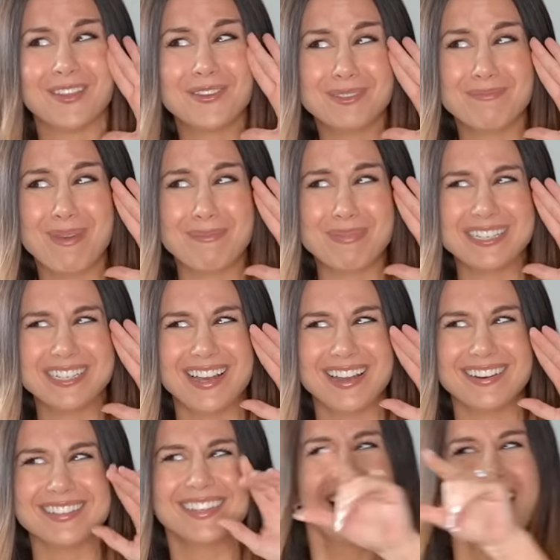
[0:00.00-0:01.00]
those the Pippa
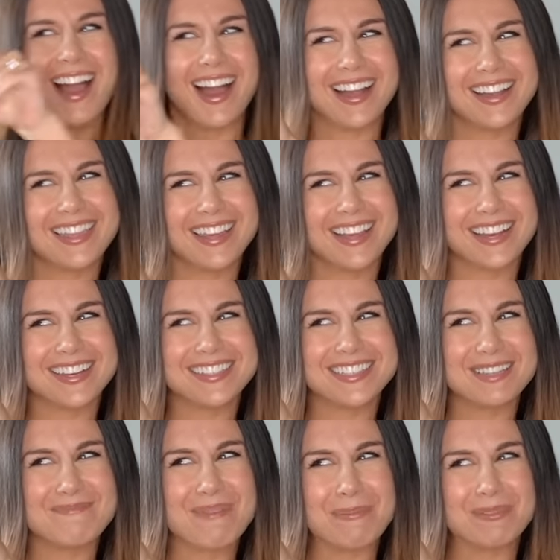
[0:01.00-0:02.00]
Joggers? I think I
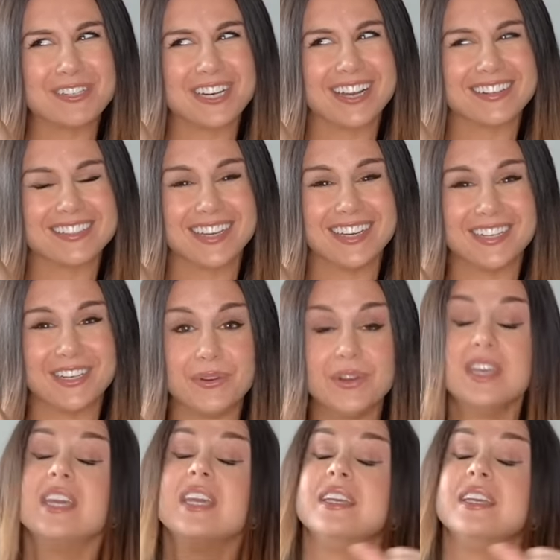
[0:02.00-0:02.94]
see the Pippa Joggers on you.